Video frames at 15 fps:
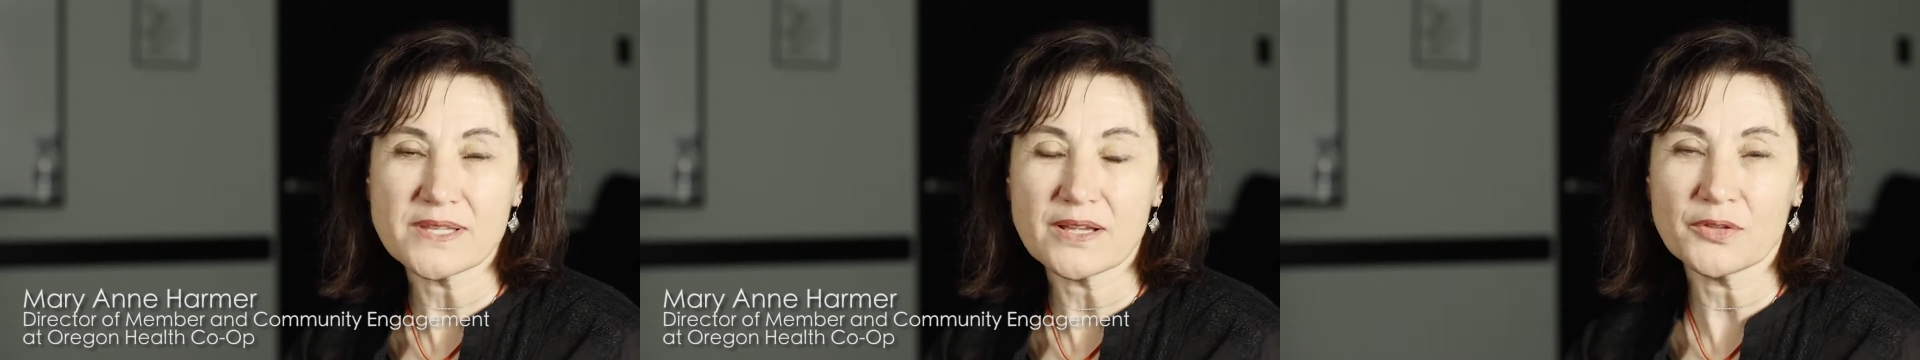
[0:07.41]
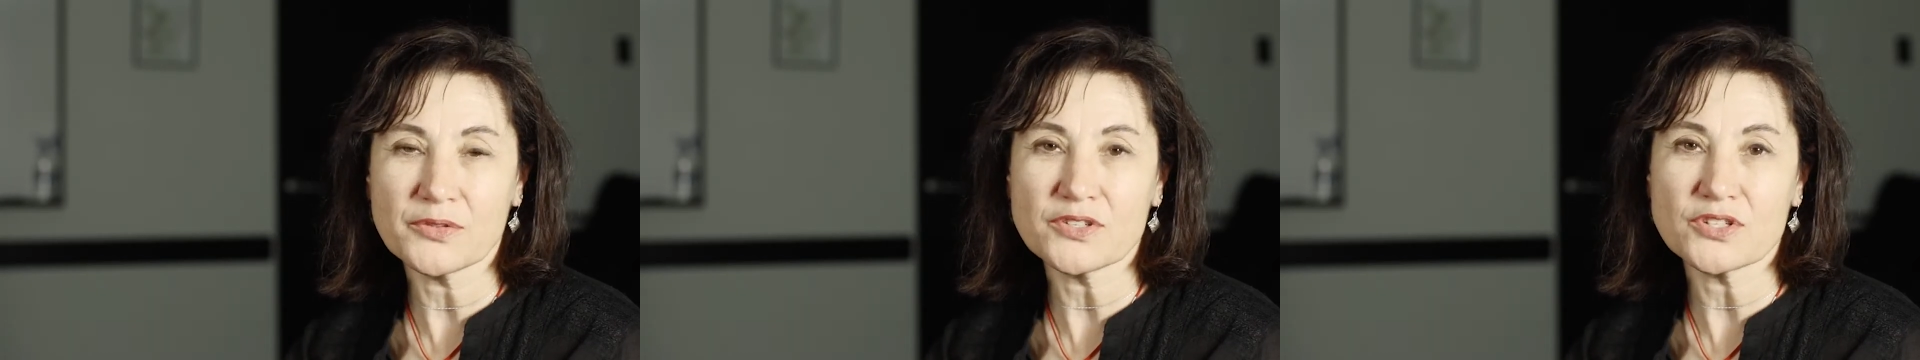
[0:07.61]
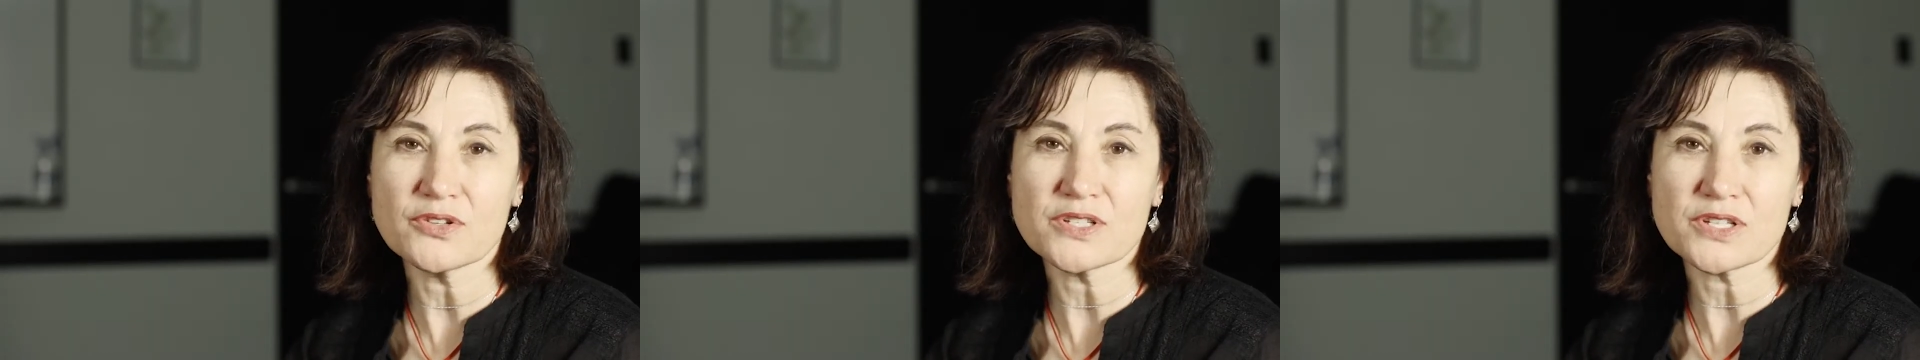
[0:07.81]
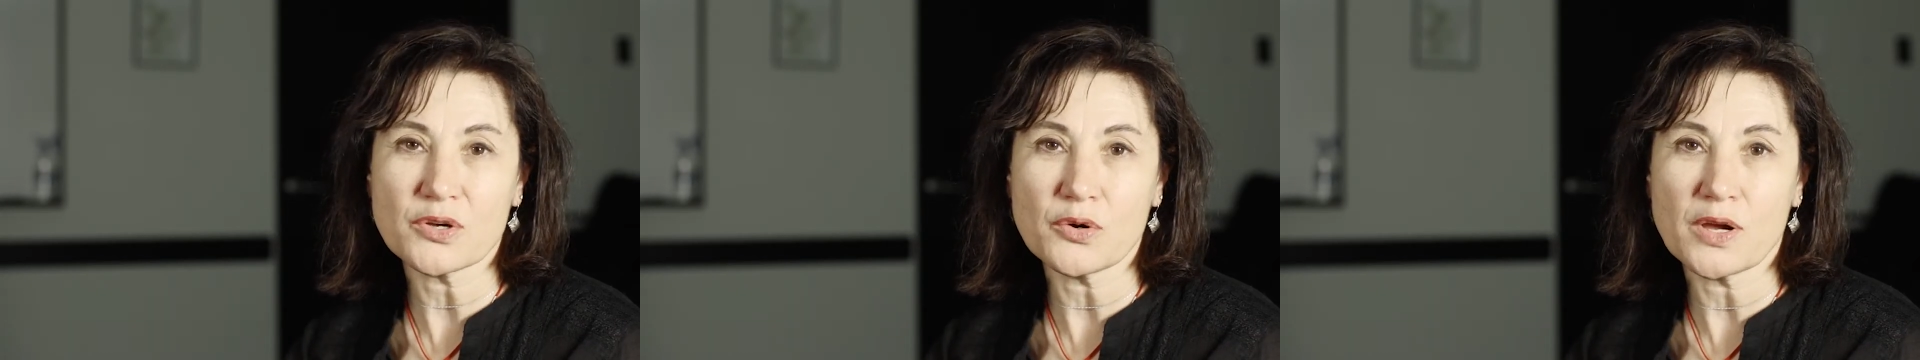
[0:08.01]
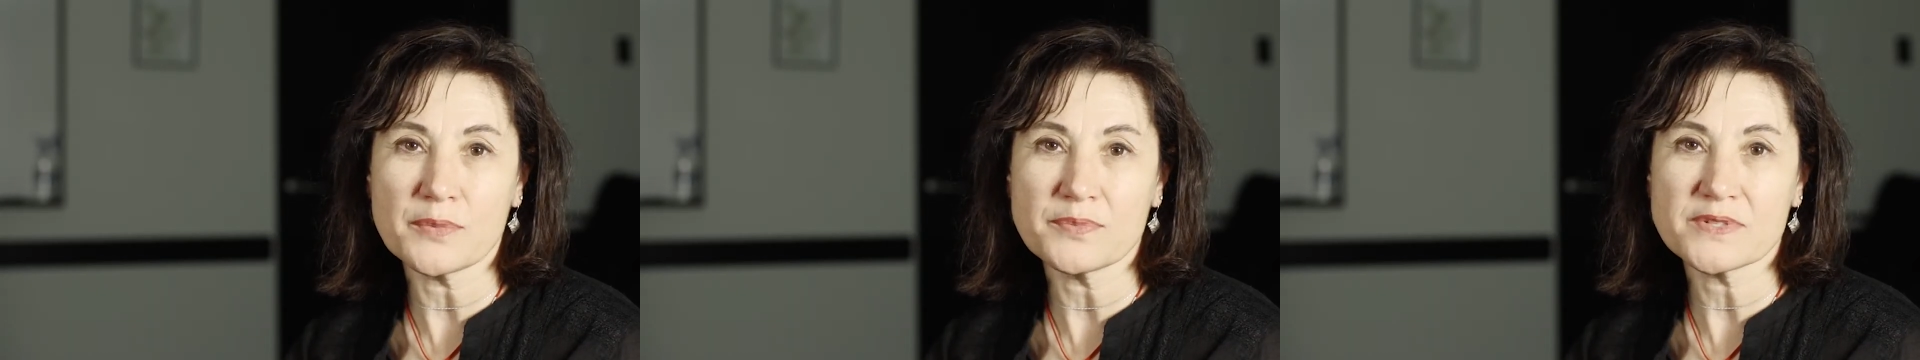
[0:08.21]
health insurance
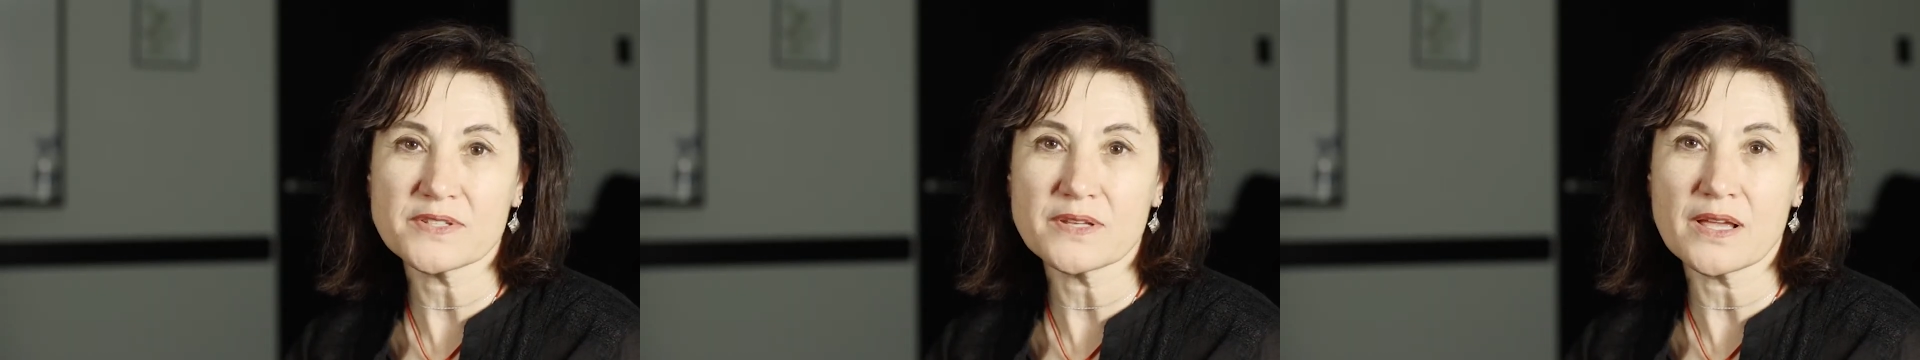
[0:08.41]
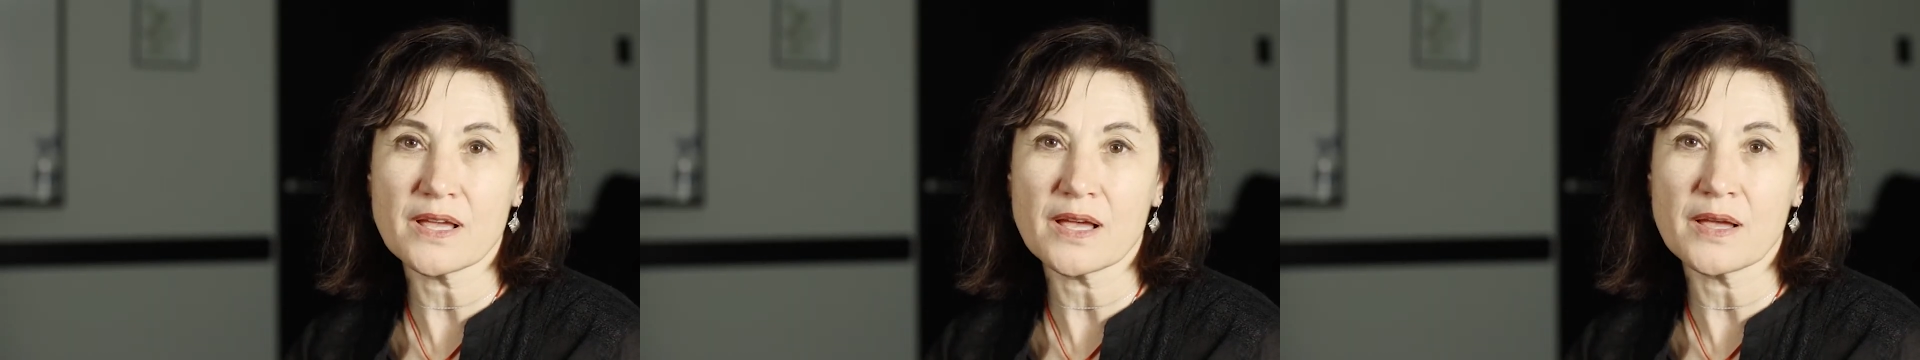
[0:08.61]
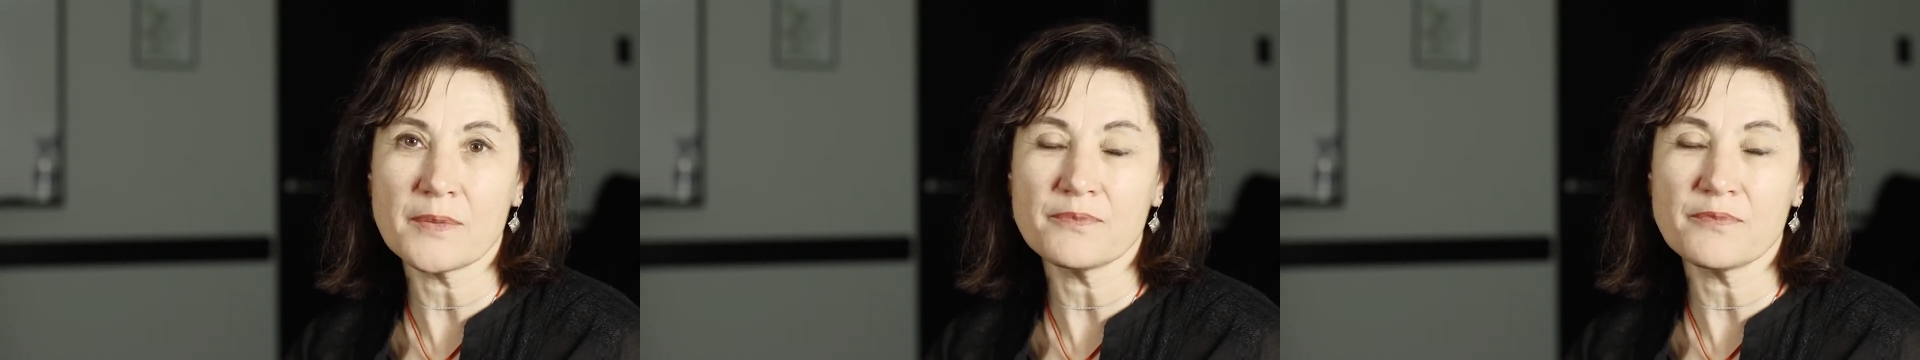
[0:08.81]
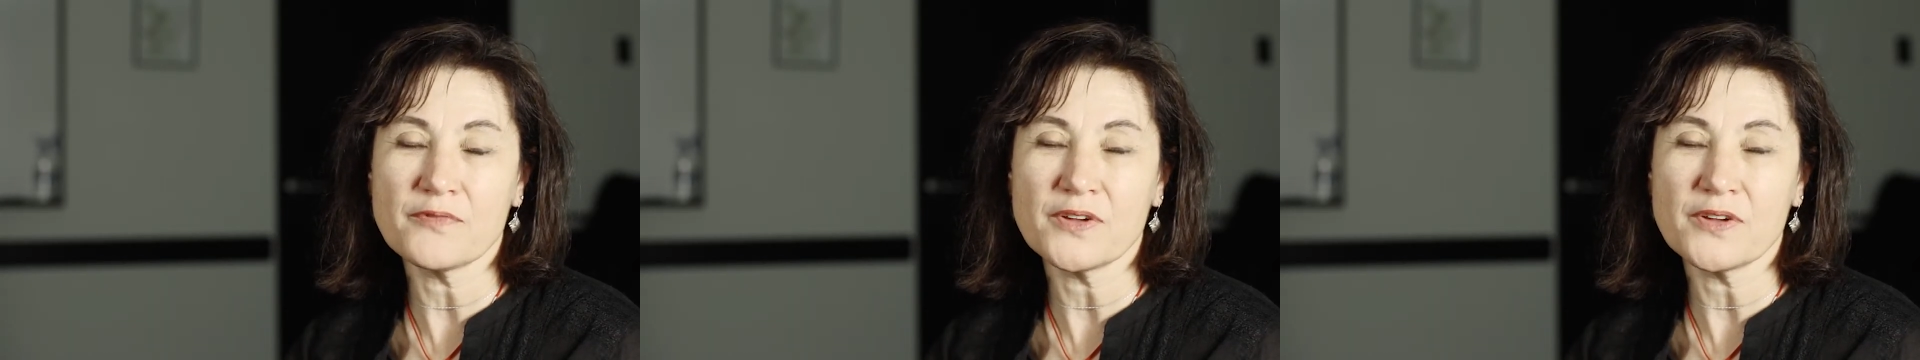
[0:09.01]
co-ops um,